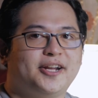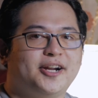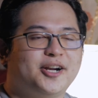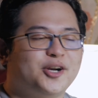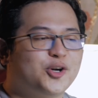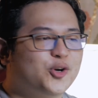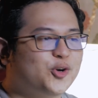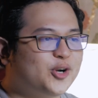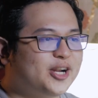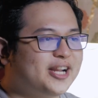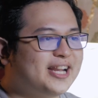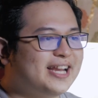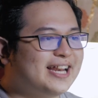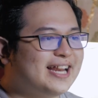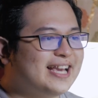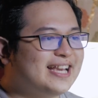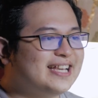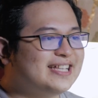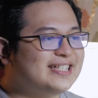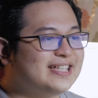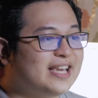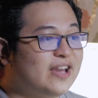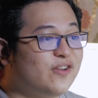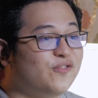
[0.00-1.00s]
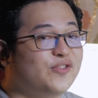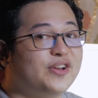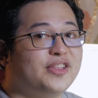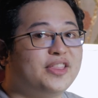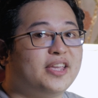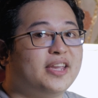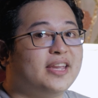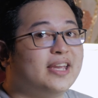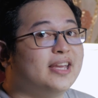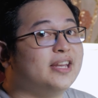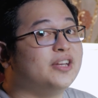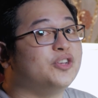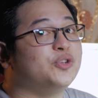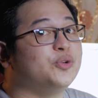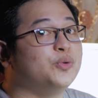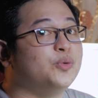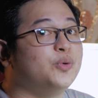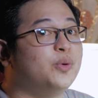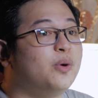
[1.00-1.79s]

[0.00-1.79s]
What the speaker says: I organize everything into